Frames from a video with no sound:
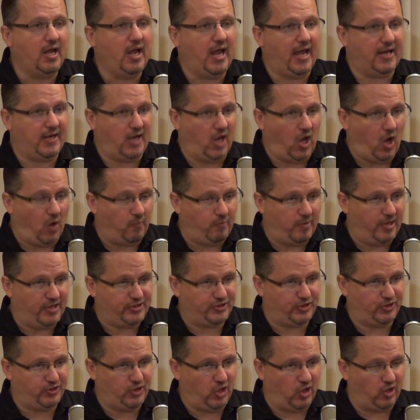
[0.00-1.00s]
and help
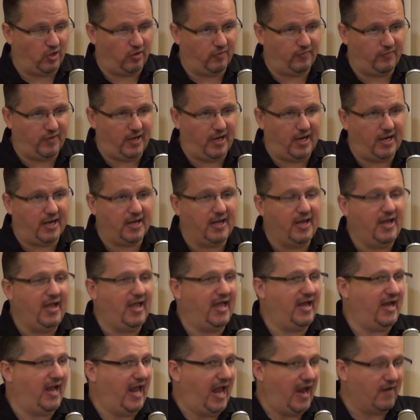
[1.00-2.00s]
us to nullify
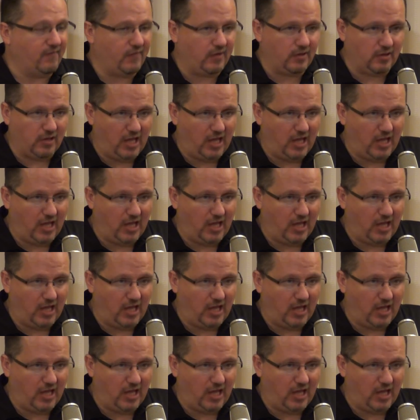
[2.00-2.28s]
at every